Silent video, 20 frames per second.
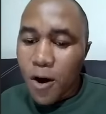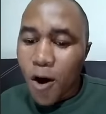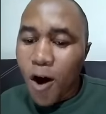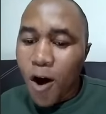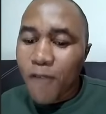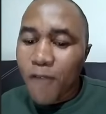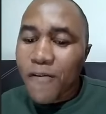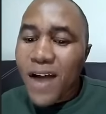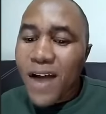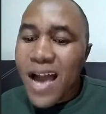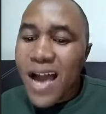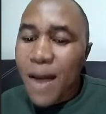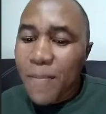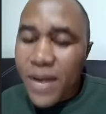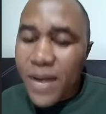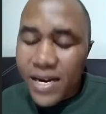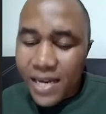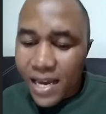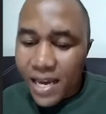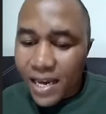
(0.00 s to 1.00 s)
of
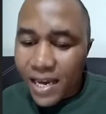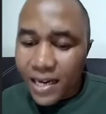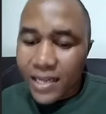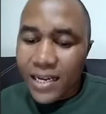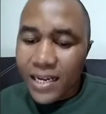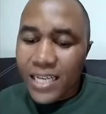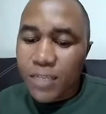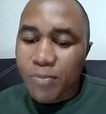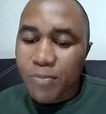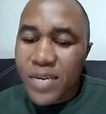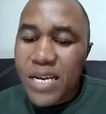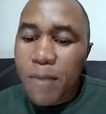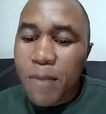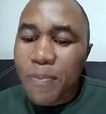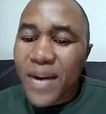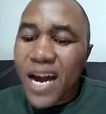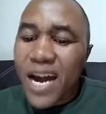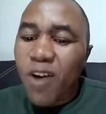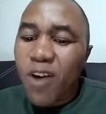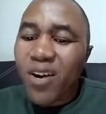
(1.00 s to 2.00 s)
urban areas being
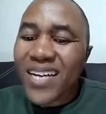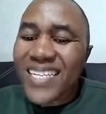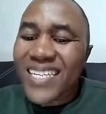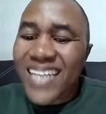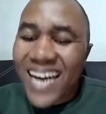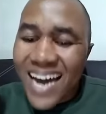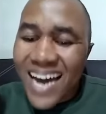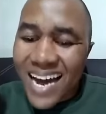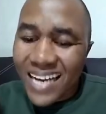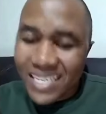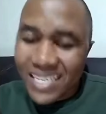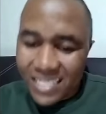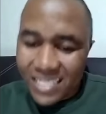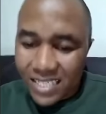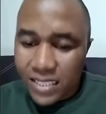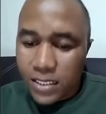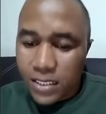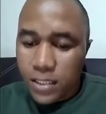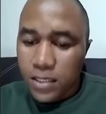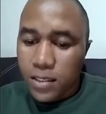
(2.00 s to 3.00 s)

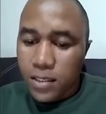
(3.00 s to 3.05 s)
prioritized